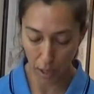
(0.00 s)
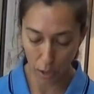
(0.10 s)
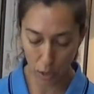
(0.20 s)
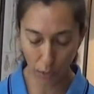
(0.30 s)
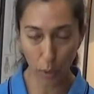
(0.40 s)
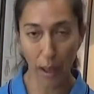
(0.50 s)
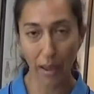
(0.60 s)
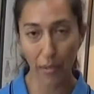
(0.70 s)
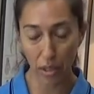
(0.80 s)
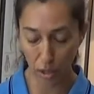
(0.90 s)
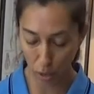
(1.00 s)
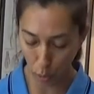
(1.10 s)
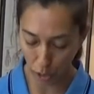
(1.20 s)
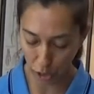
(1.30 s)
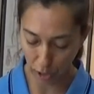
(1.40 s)
So if you have a
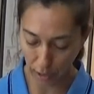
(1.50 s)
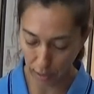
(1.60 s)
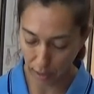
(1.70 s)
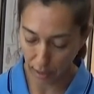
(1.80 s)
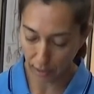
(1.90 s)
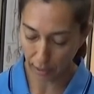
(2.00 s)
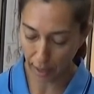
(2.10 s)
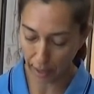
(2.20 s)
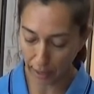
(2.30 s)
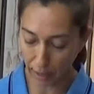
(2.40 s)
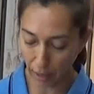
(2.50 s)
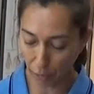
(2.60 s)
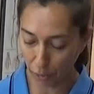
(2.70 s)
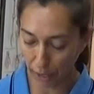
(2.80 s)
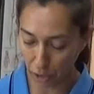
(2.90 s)
distortion like a
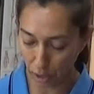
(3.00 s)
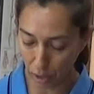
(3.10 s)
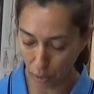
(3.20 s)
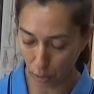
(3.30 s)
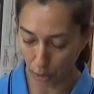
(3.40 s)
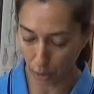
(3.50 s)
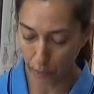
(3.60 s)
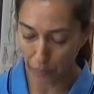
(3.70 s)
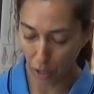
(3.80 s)
flexion disorder,